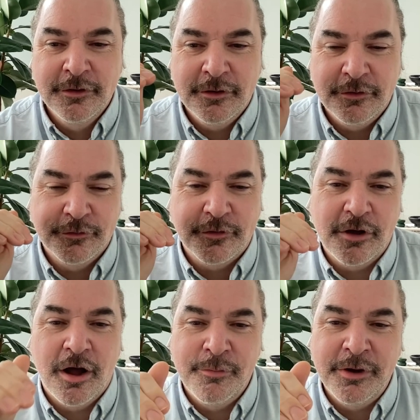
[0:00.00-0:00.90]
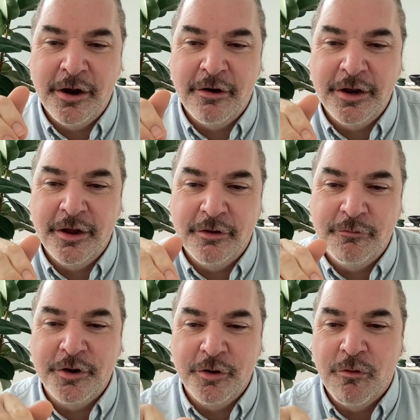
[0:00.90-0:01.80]
There's a common area
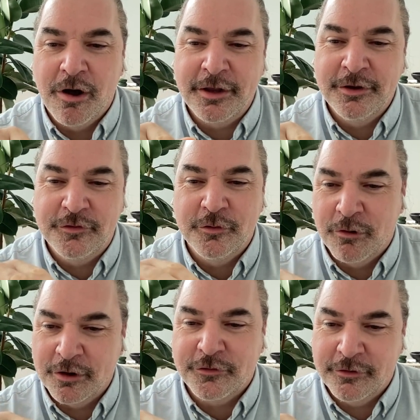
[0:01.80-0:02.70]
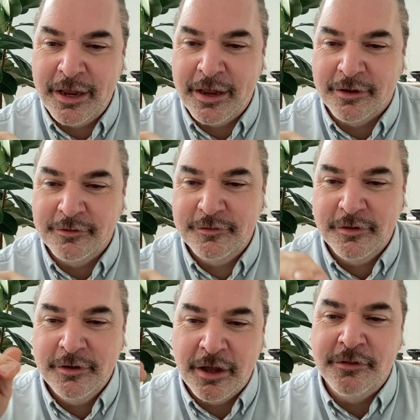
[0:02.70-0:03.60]
where you walk in to wash your hands,
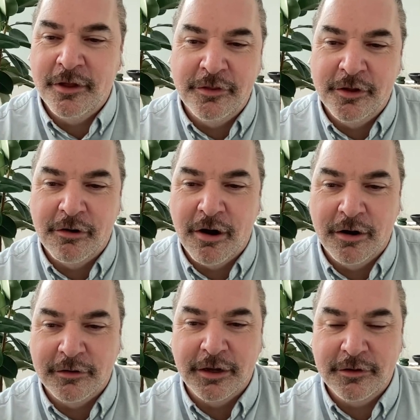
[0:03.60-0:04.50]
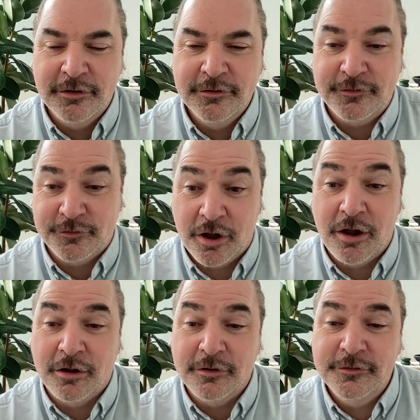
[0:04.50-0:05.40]
and then there are like
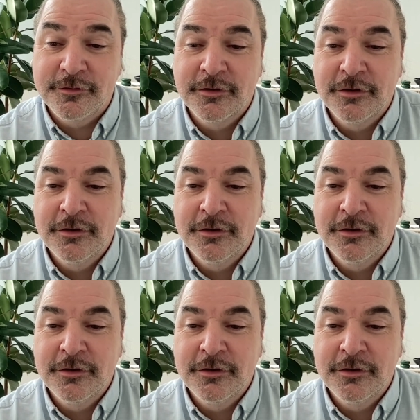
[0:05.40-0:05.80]
stalls